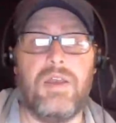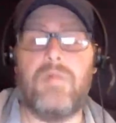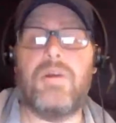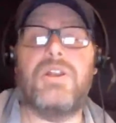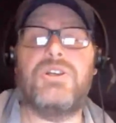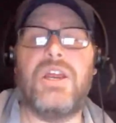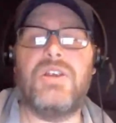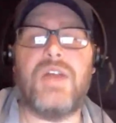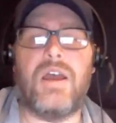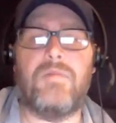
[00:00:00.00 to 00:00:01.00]
going to
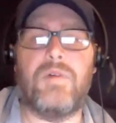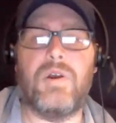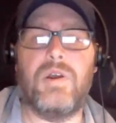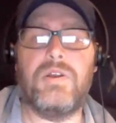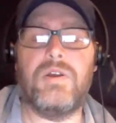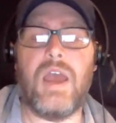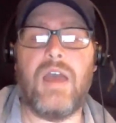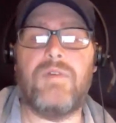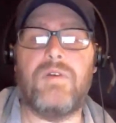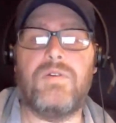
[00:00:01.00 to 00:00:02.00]
change that, and we're going to
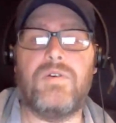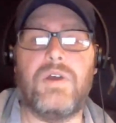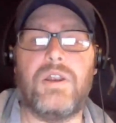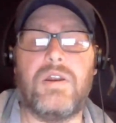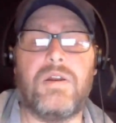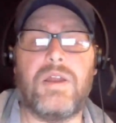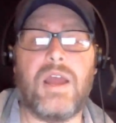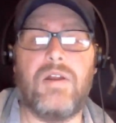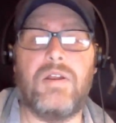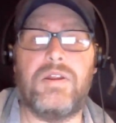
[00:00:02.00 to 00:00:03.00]
have you do it in an
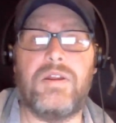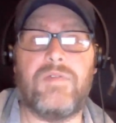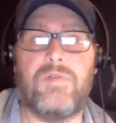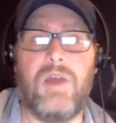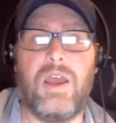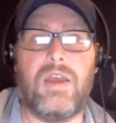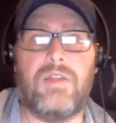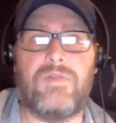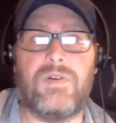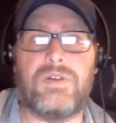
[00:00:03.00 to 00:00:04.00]
entirely different way." And
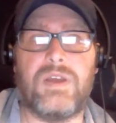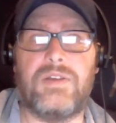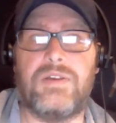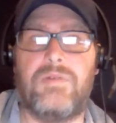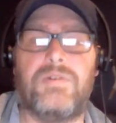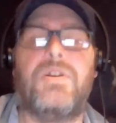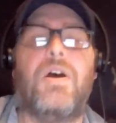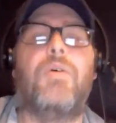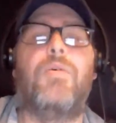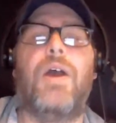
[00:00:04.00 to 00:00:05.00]
the first thing I said was,
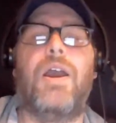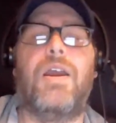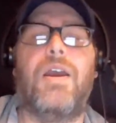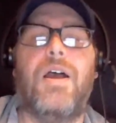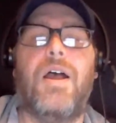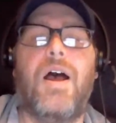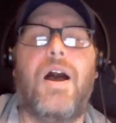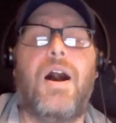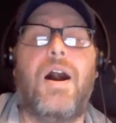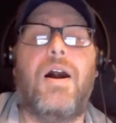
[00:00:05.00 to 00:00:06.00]
"No way."
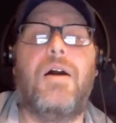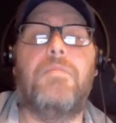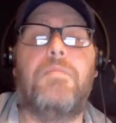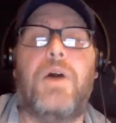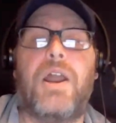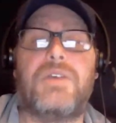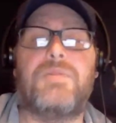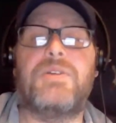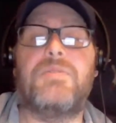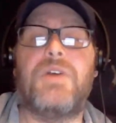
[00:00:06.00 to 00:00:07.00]
But I
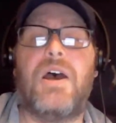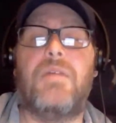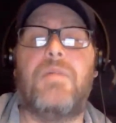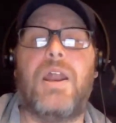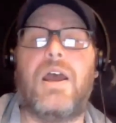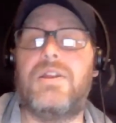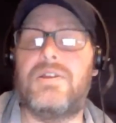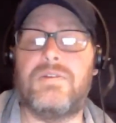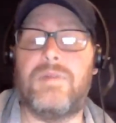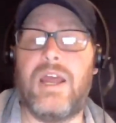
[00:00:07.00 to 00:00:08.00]
spent some time and I
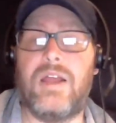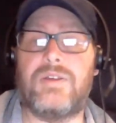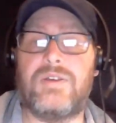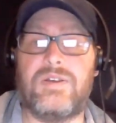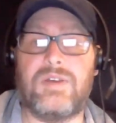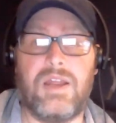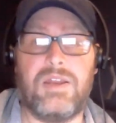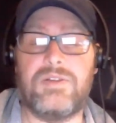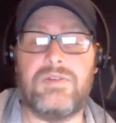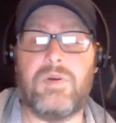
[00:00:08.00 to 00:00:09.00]
did some analyses and I
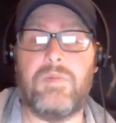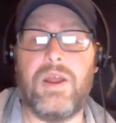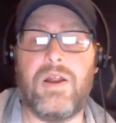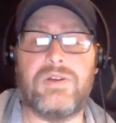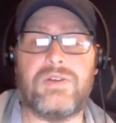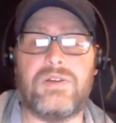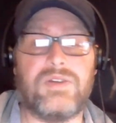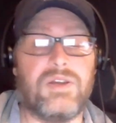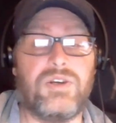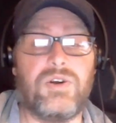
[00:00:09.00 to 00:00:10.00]
did some comparisons,
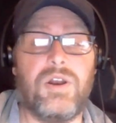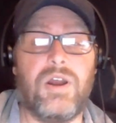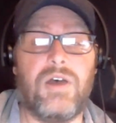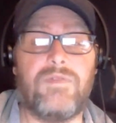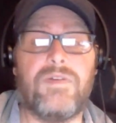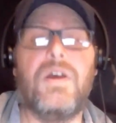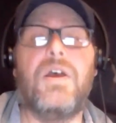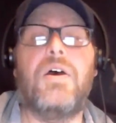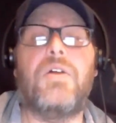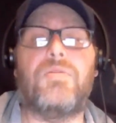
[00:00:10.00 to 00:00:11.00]
and sure enough,
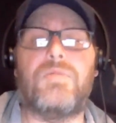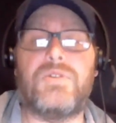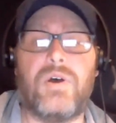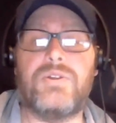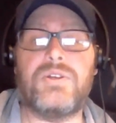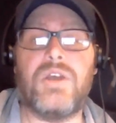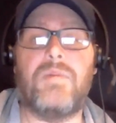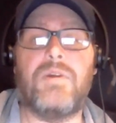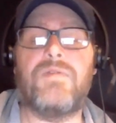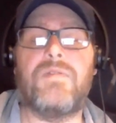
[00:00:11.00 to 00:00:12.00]
the results
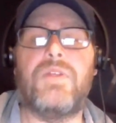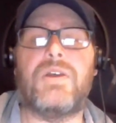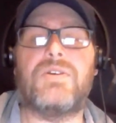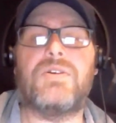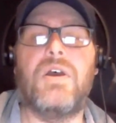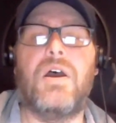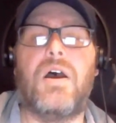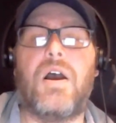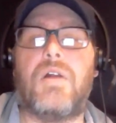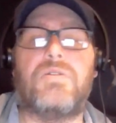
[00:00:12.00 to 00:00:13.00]
coming from this
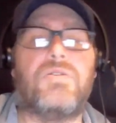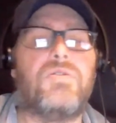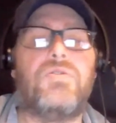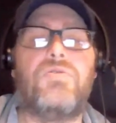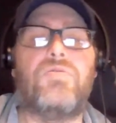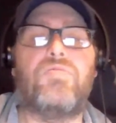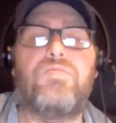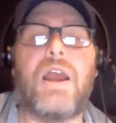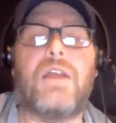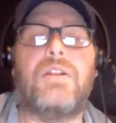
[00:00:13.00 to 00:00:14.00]
are
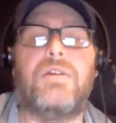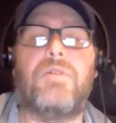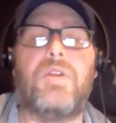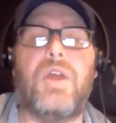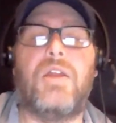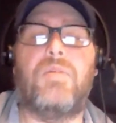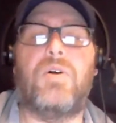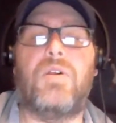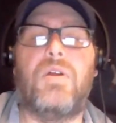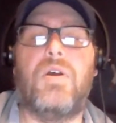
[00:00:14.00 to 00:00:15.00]
directly
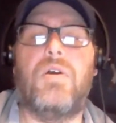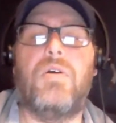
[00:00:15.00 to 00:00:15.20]
relatable.